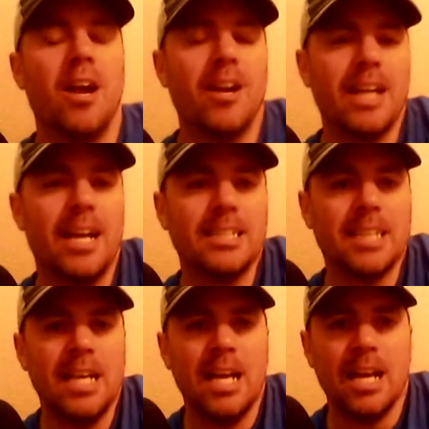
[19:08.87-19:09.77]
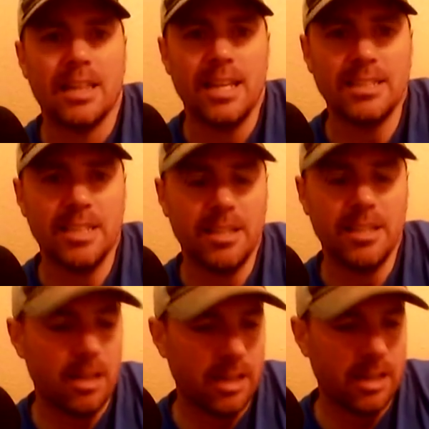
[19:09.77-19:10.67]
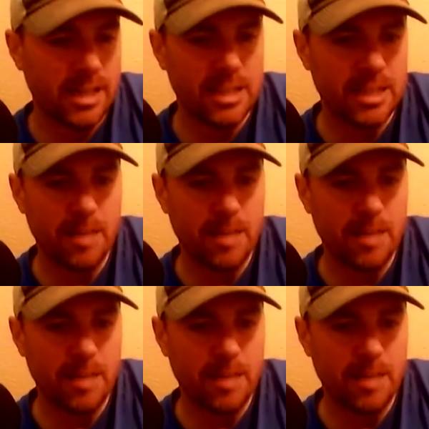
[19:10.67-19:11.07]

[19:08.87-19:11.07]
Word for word: Alright guys, that's it. Like I said,